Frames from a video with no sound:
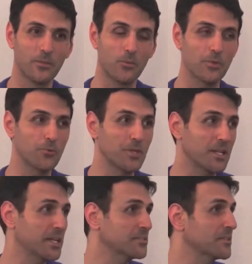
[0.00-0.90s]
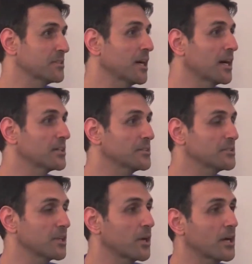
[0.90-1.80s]
we realize that the heart
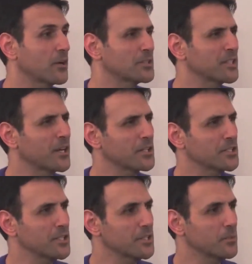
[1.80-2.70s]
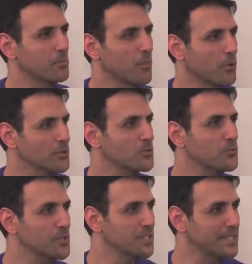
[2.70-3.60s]
is actually the most
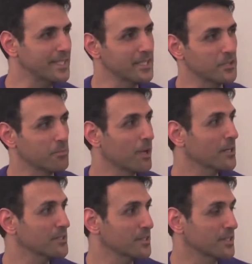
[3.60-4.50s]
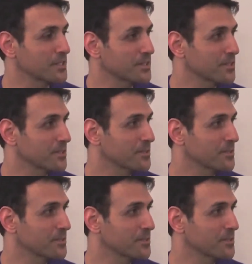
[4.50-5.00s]
resilient part in us.